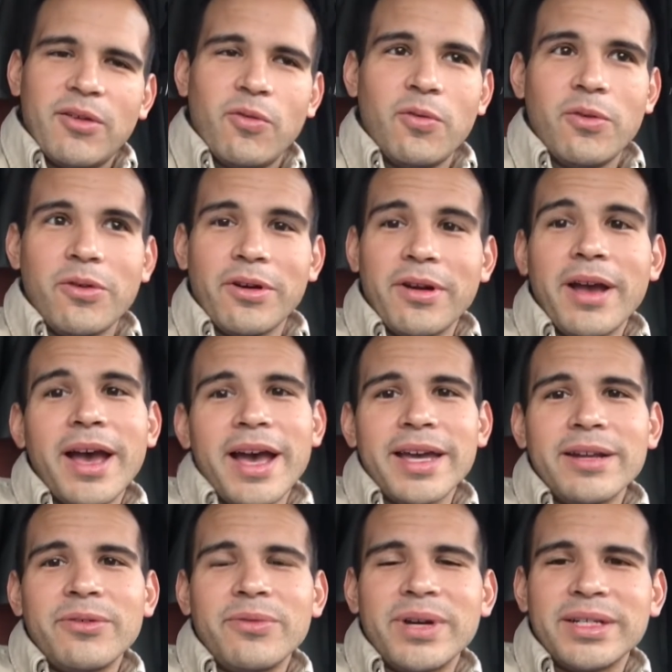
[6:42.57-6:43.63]
or
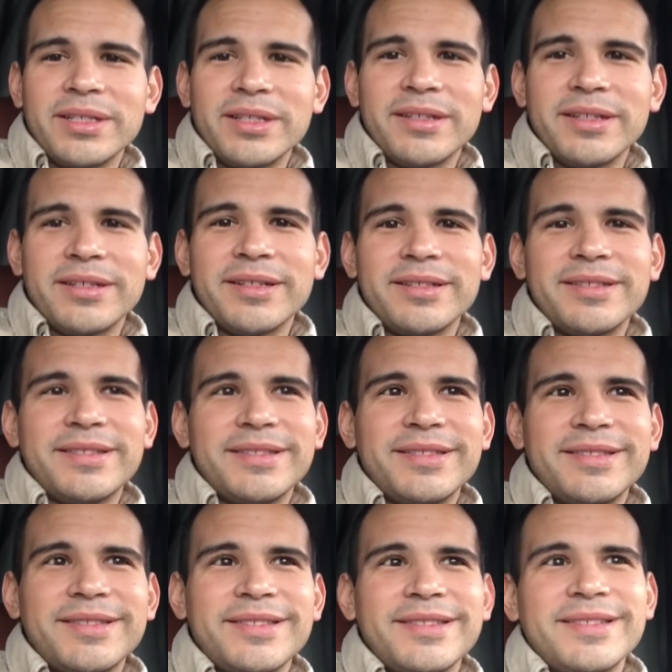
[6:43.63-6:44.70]
I don't want to
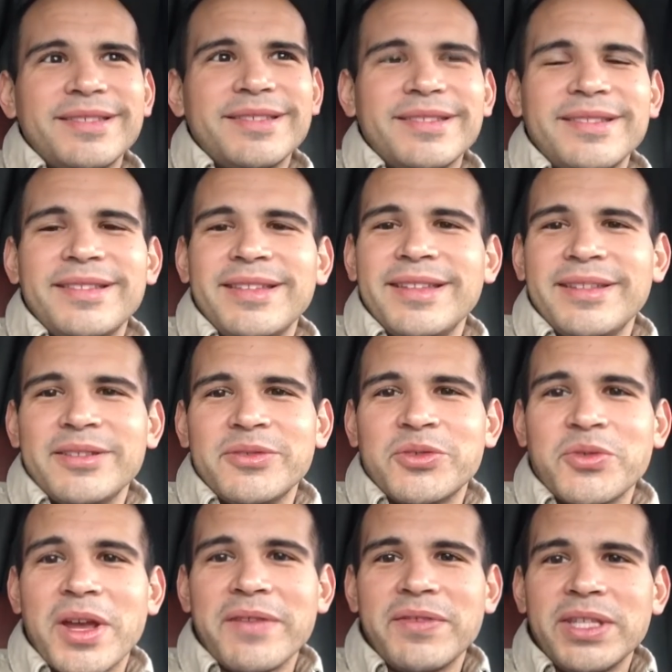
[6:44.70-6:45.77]

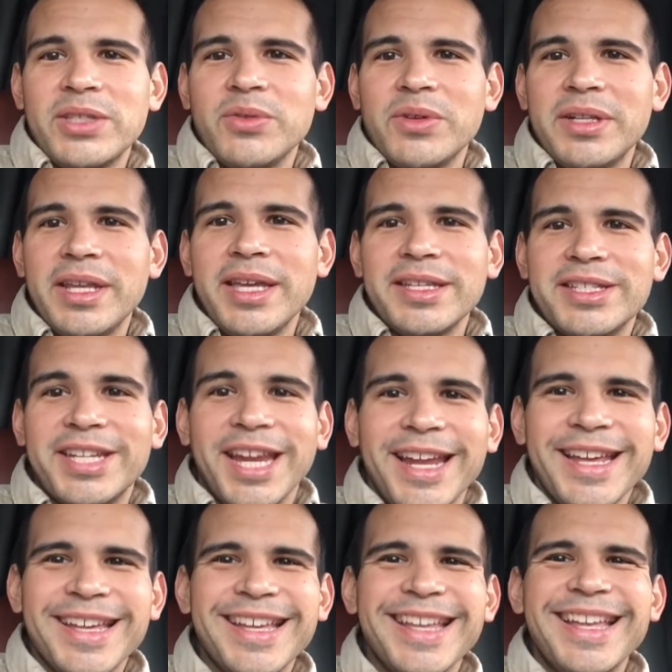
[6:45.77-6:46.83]
drive into a ditch.
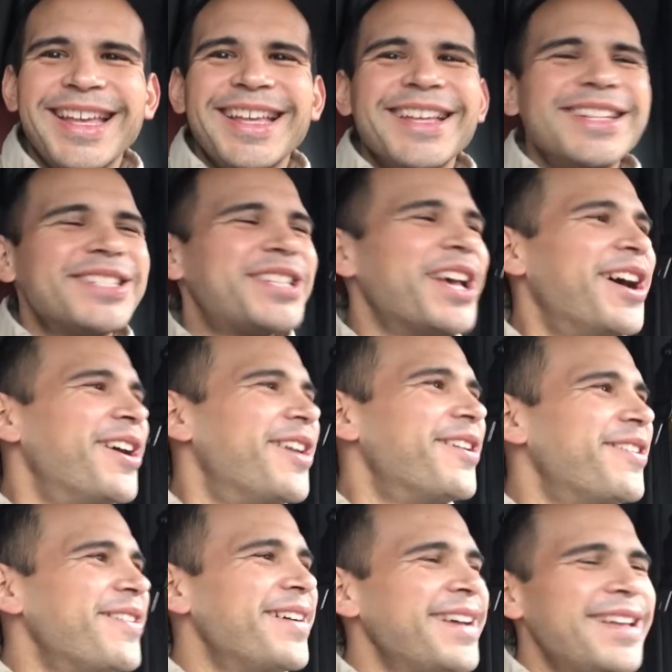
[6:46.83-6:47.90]

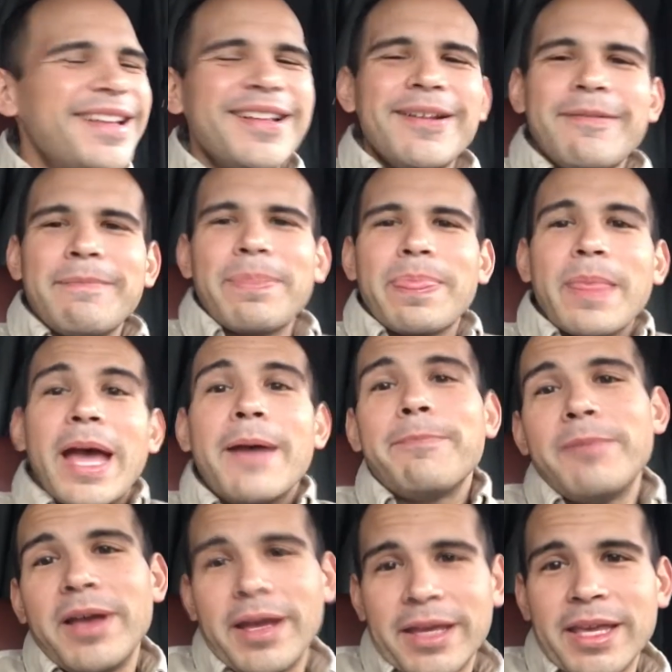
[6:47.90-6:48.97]
So
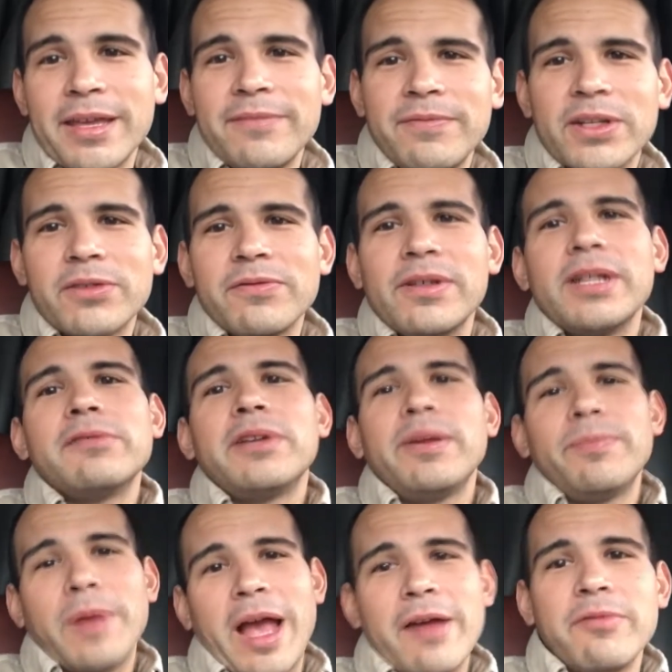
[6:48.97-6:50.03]
again, Victor
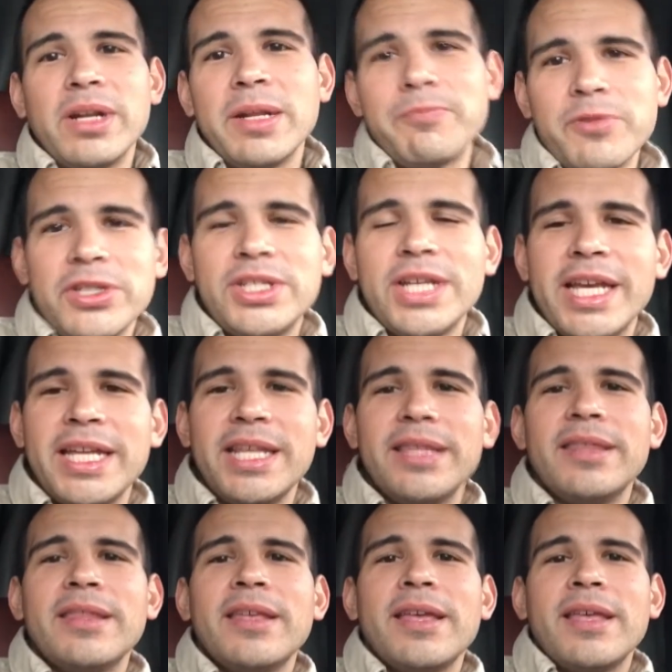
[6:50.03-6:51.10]
Villarreal, I really appreciate it.
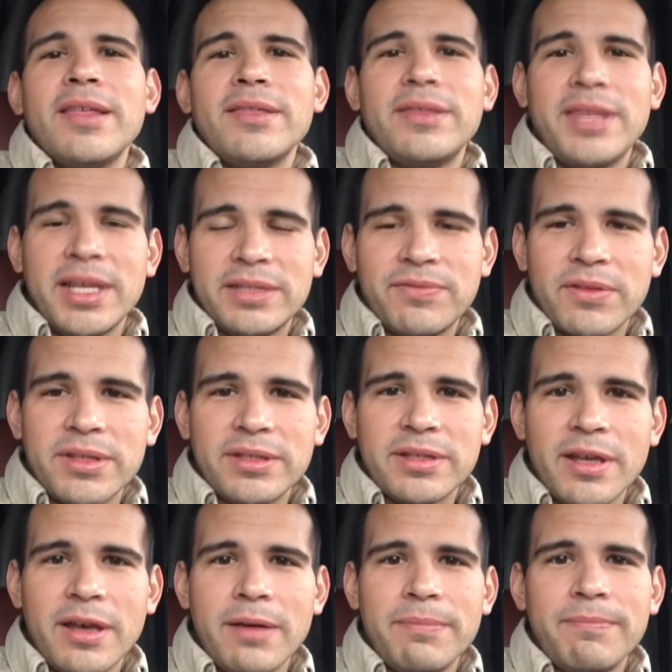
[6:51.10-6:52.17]
Thanks for the
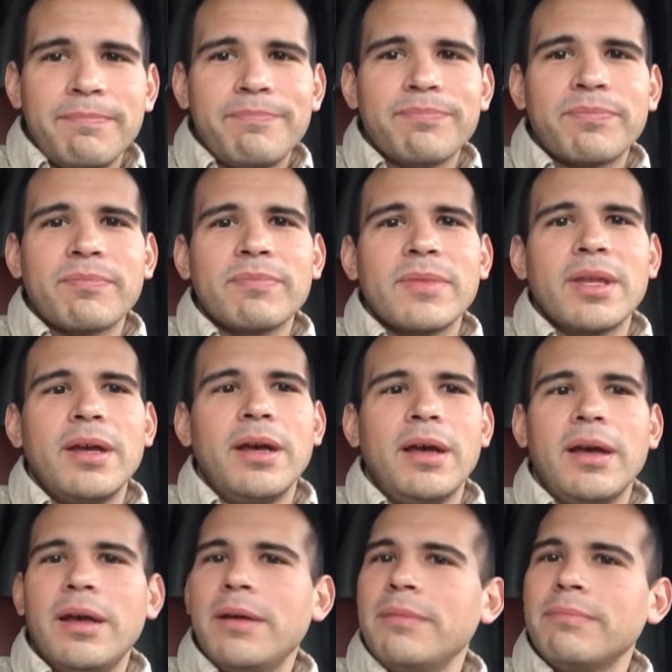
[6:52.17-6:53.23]
sub.
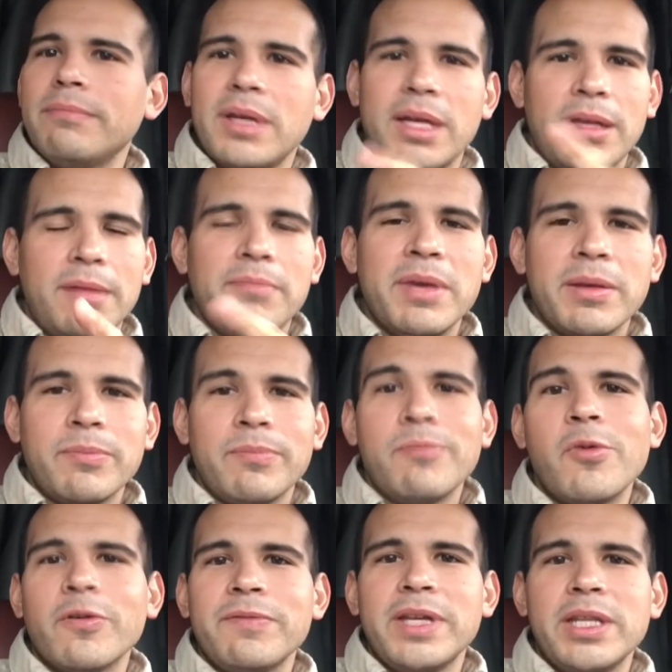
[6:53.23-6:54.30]
I'll make
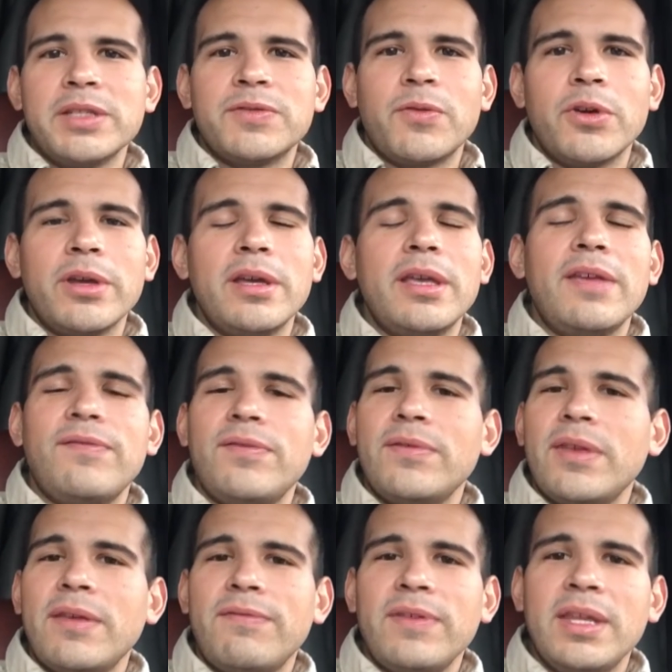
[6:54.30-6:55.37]
more videos for you.
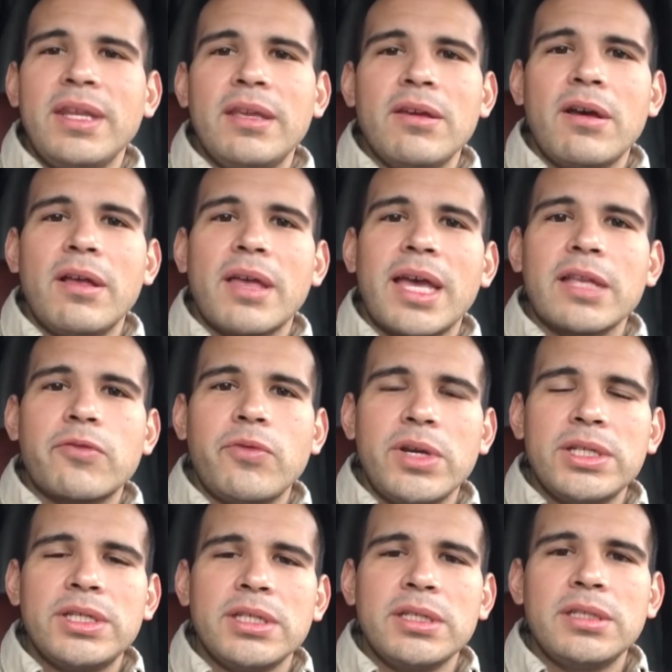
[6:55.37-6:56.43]
If any of y'all got
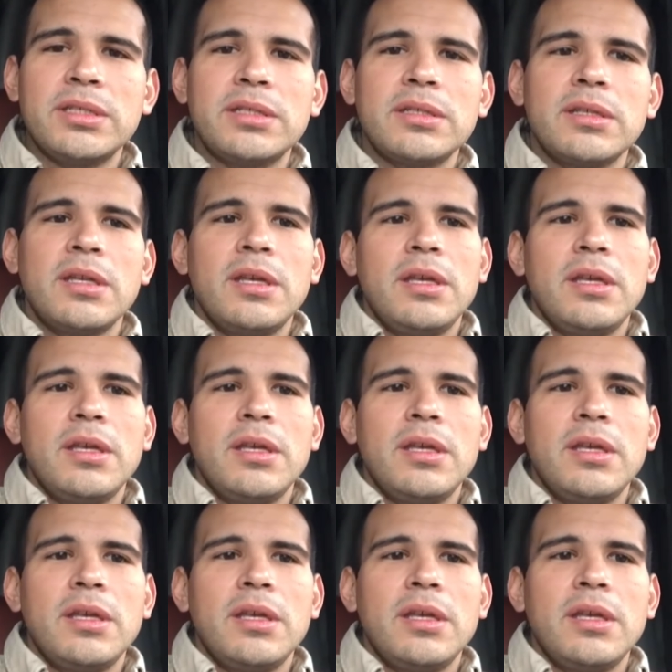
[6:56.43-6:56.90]
questions,